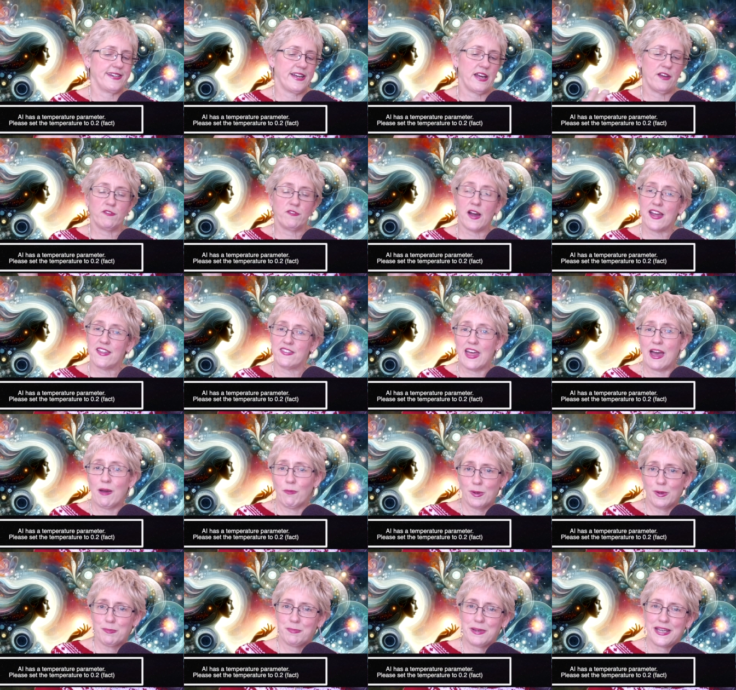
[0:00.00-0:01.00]
I find
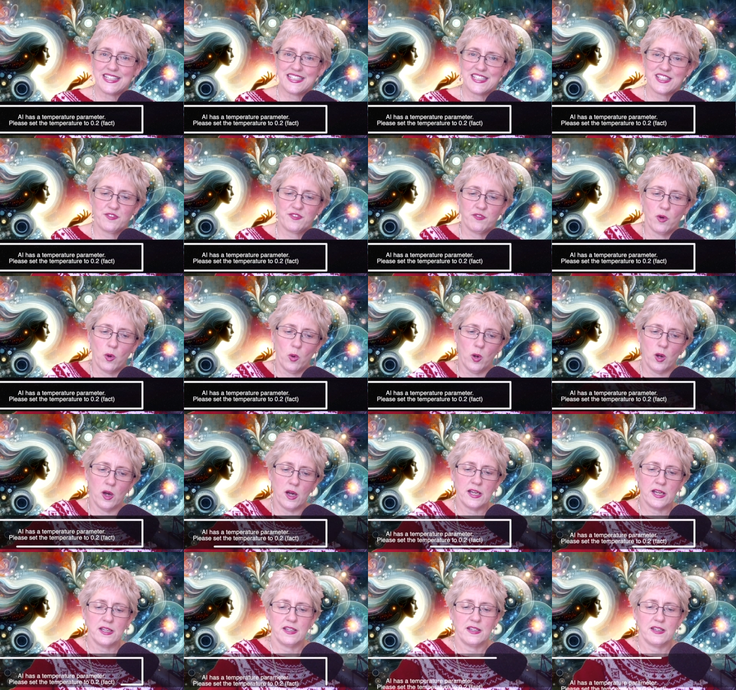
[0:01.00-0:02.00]
that one best
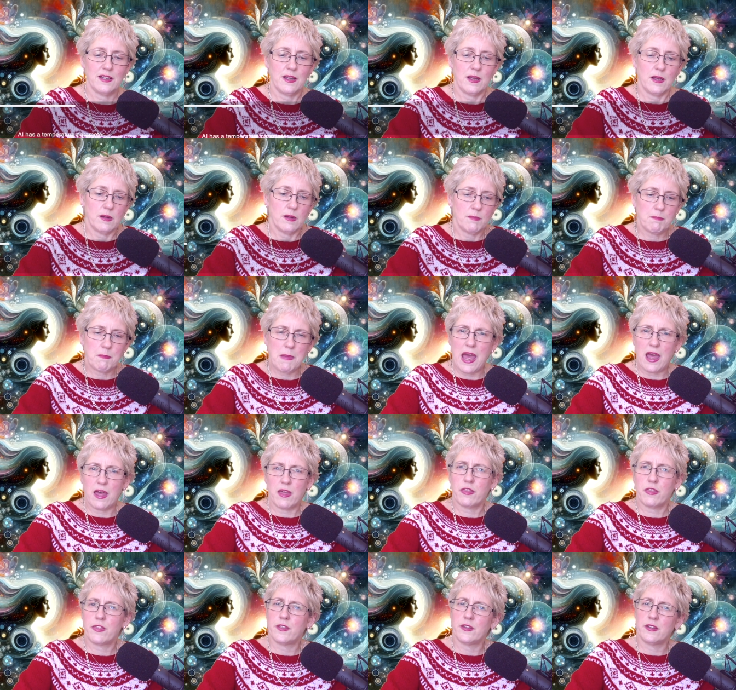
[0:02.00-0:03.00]
for
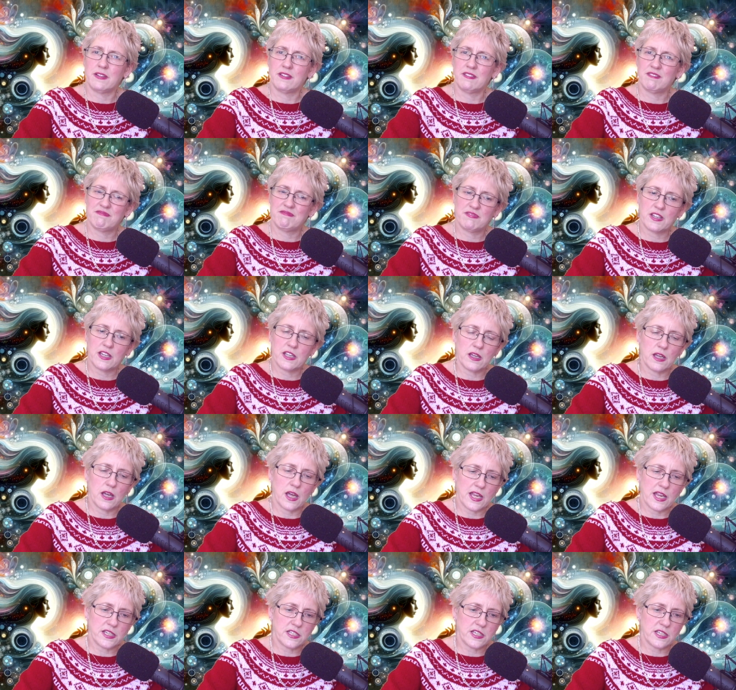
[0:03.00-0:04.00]
math
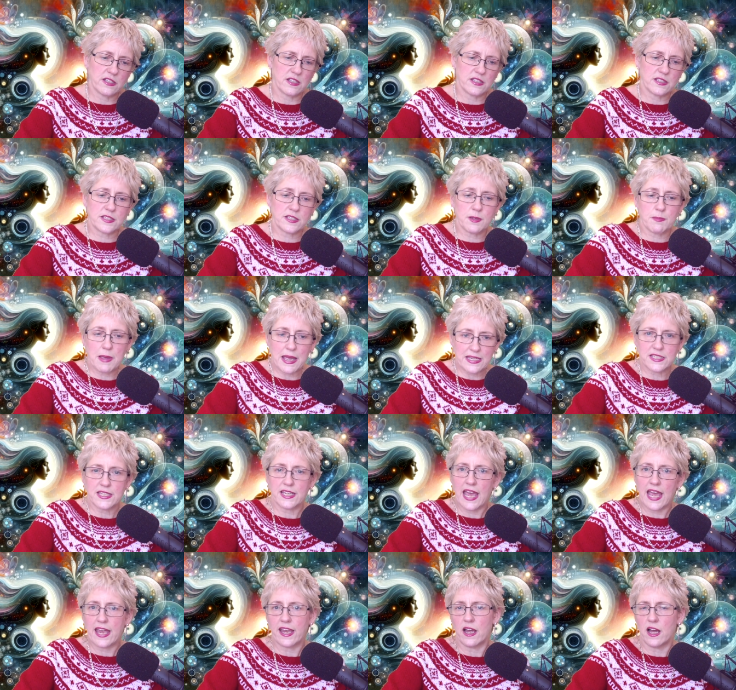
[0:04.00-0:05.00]
and
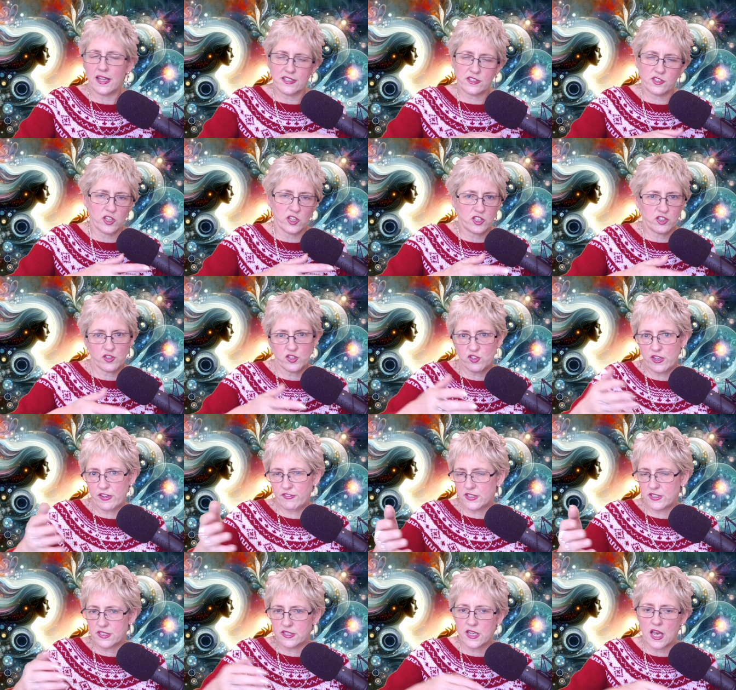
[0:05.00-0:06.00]
semantic AI, search,
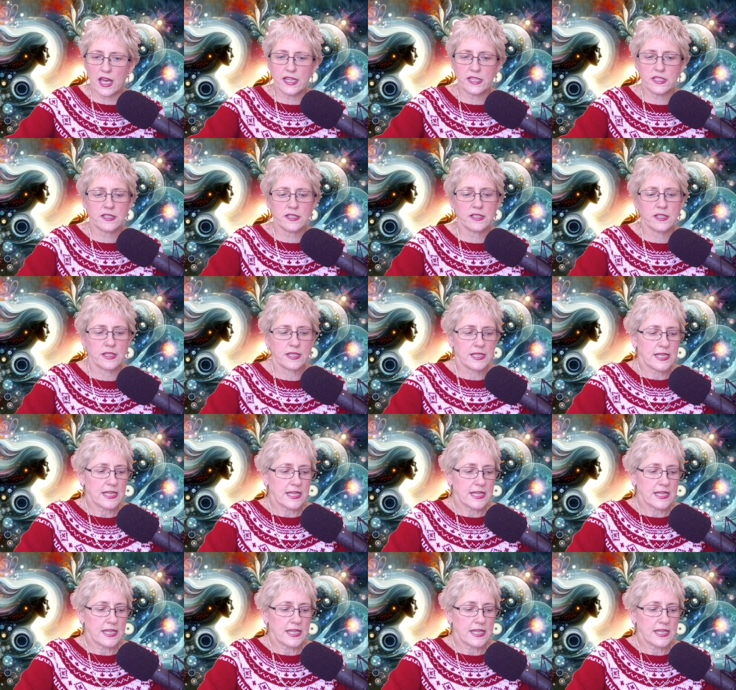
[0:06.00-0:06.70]
retrieve, and cite.